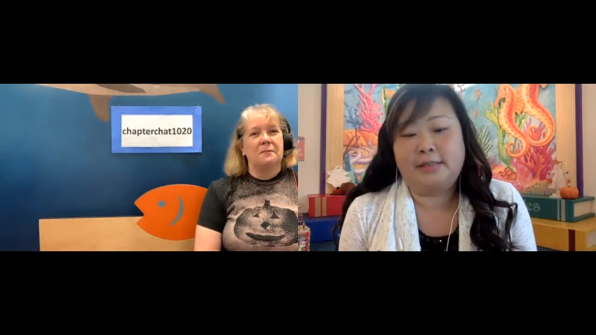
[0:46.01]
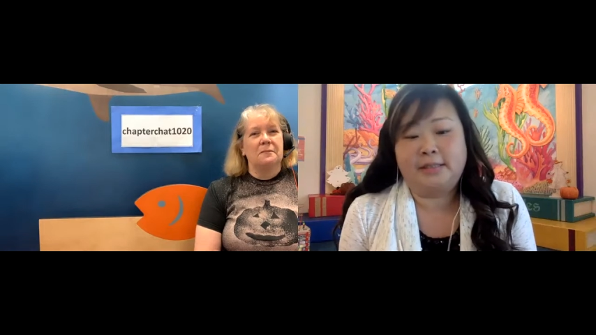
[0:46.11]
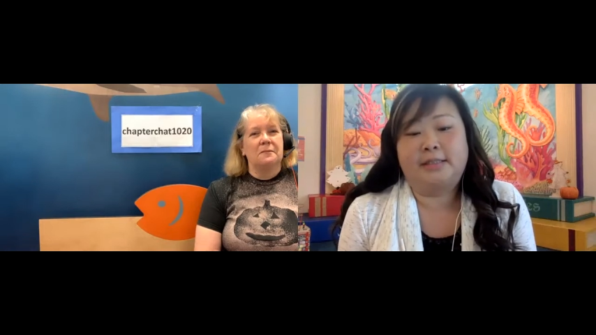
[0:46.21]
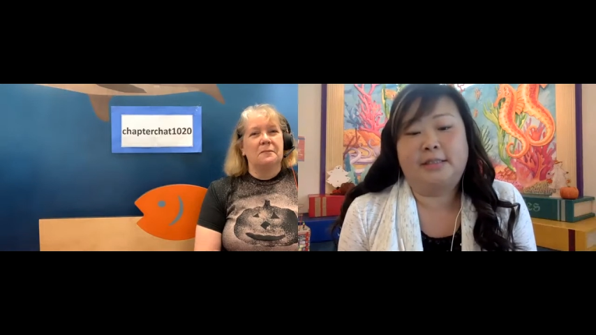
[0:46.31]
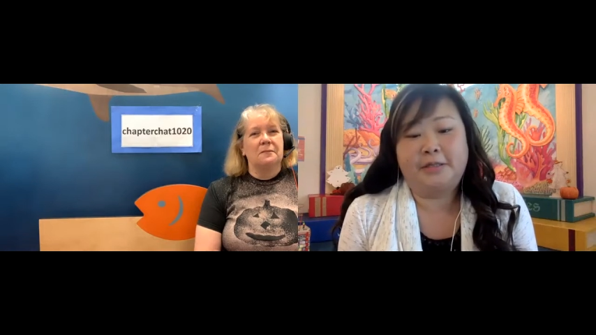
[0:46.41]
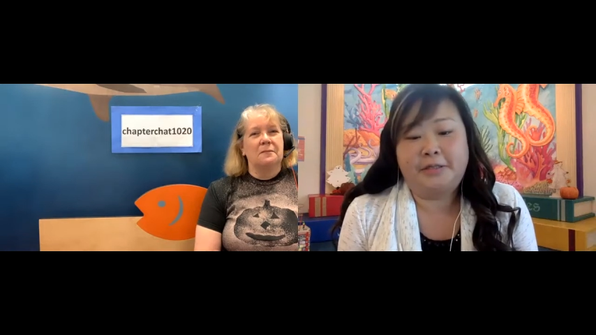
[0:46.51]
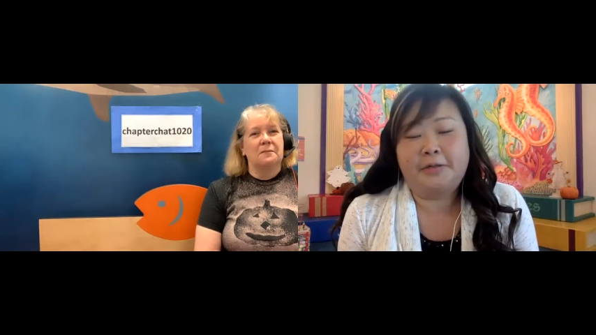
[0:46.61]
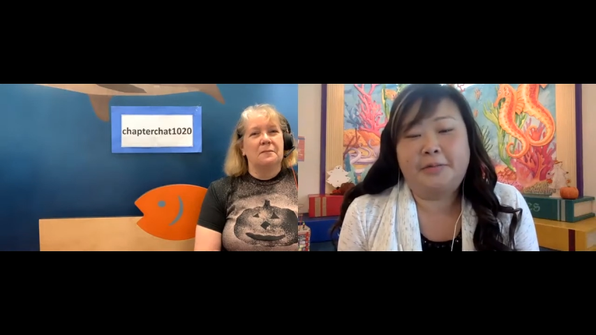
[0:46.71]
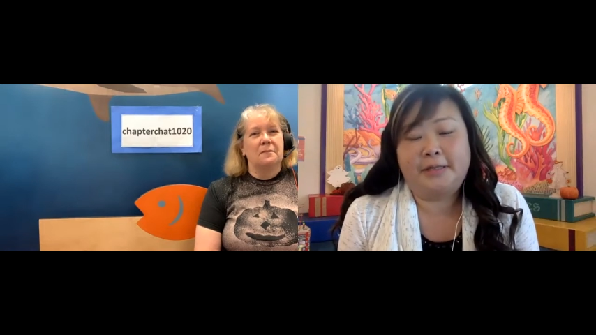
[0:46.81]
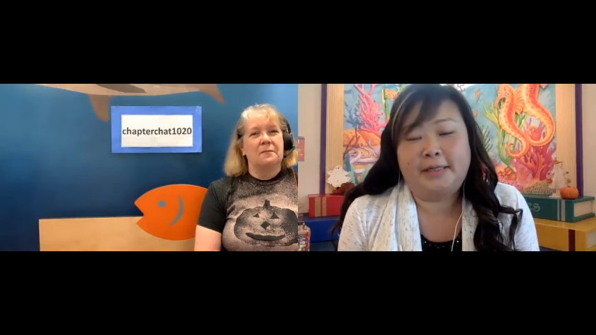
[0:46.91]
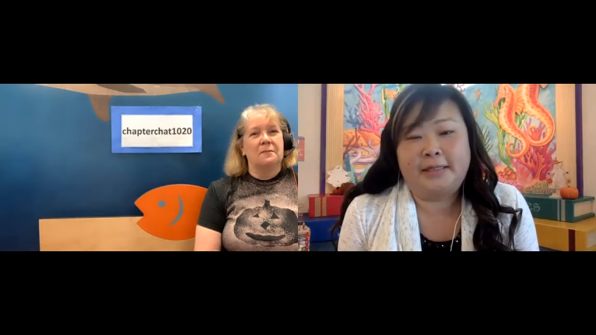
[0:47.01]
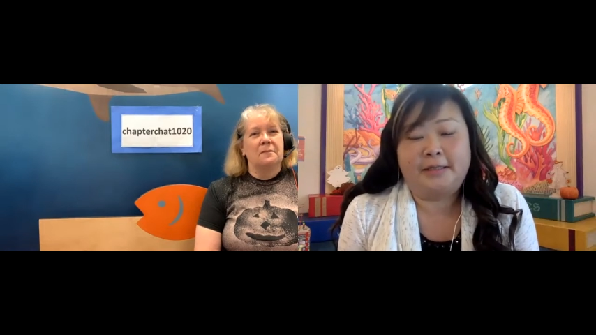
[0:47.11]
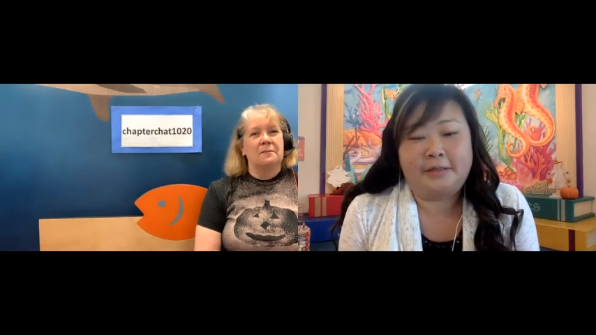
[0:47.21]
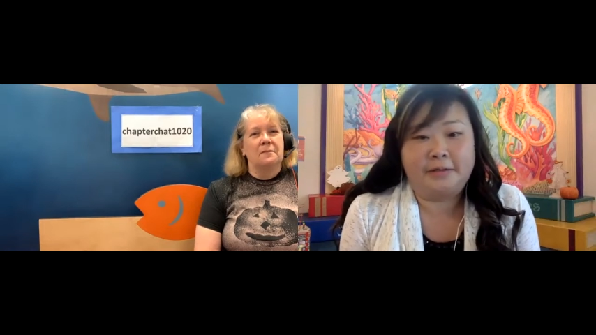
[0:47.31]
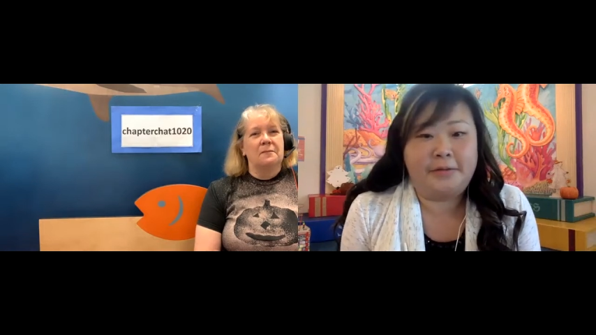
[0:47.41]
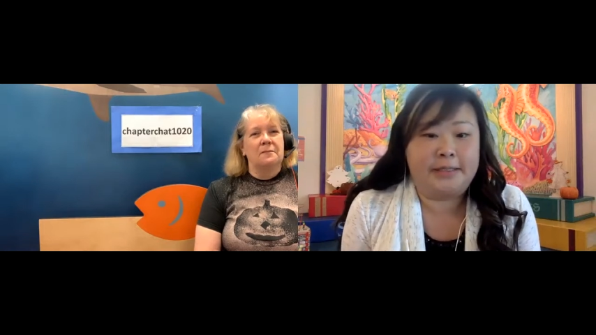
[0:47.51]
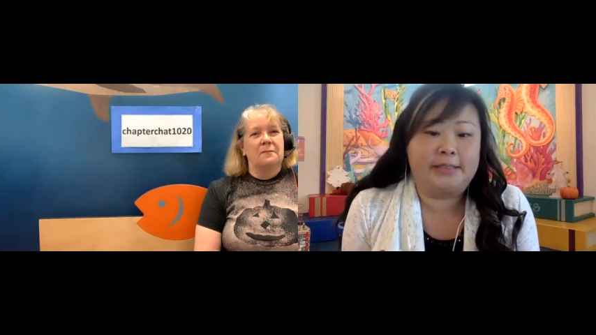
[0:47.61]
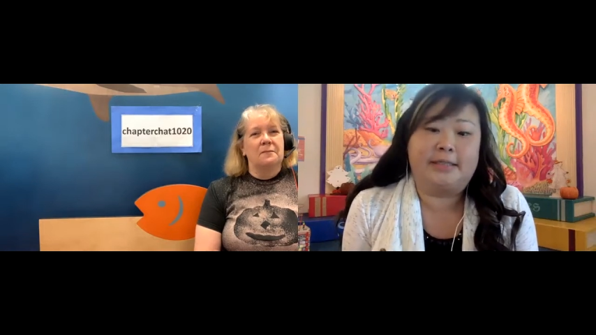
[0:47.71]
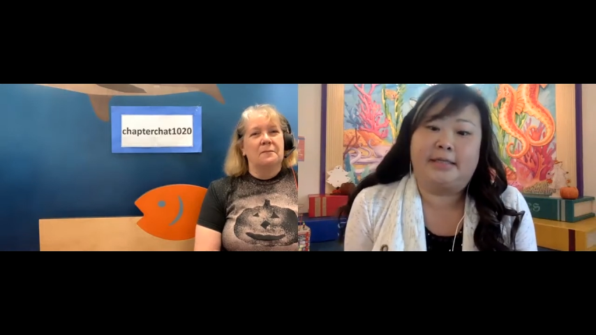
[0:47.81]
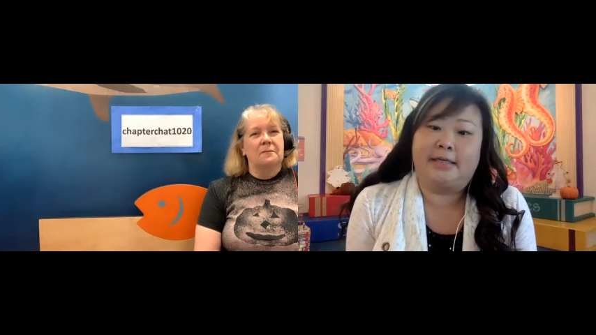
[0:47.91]
Speaker 1: since it's October and Halloween
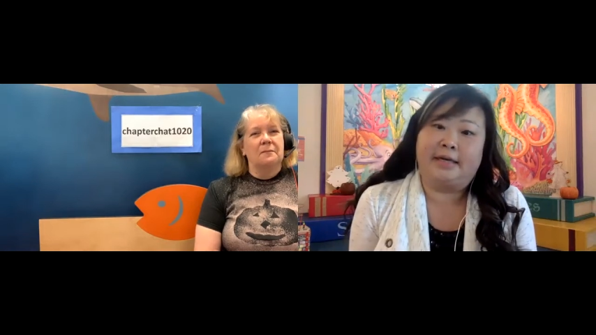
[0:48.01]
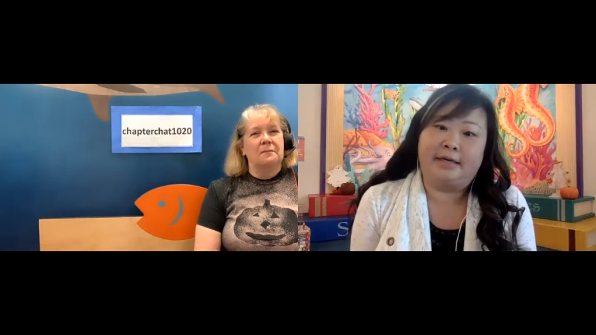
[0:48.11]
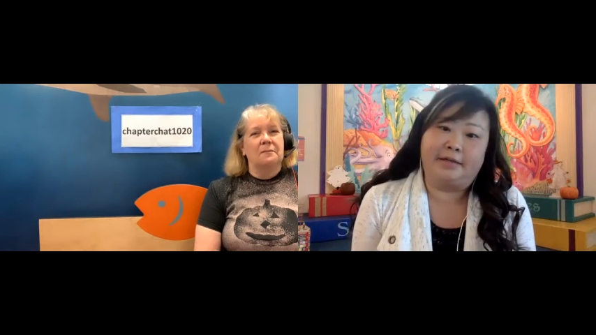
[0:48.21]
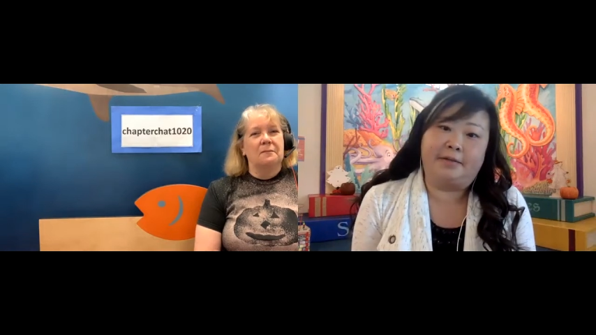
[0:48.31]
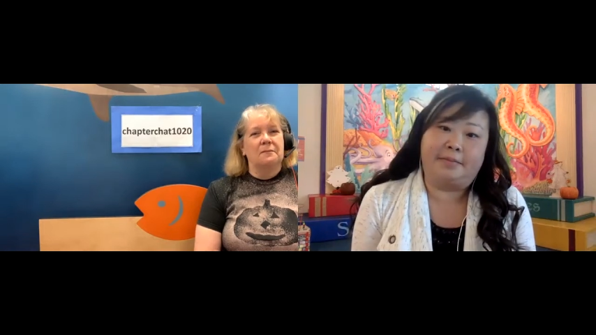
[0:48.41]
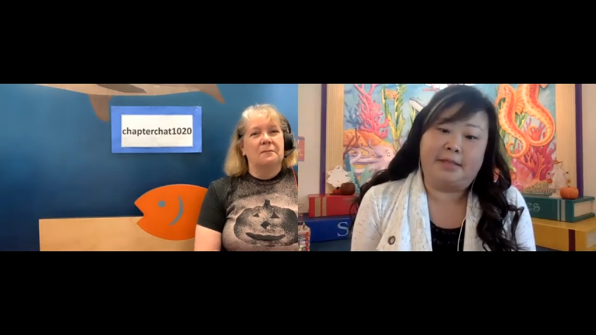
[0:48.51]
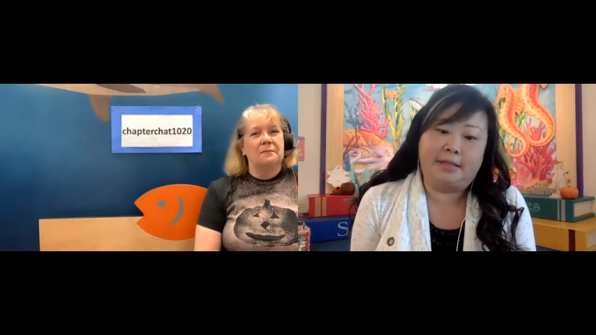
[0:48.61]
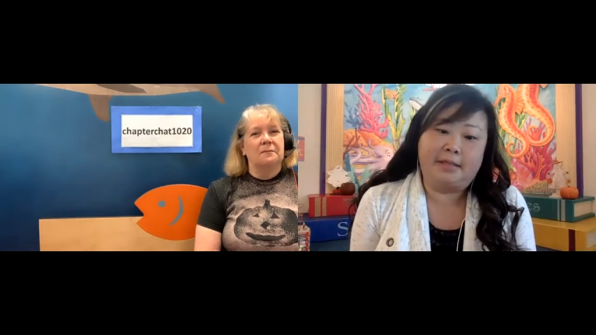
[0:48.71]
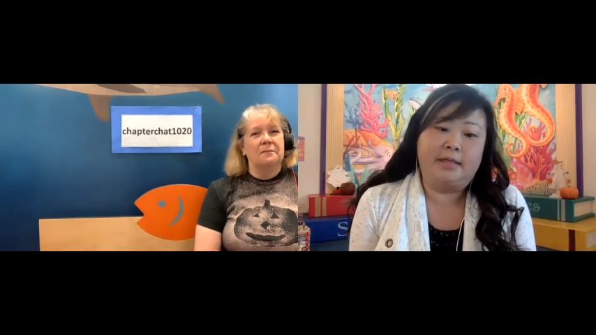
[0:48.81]
is at the end of the month,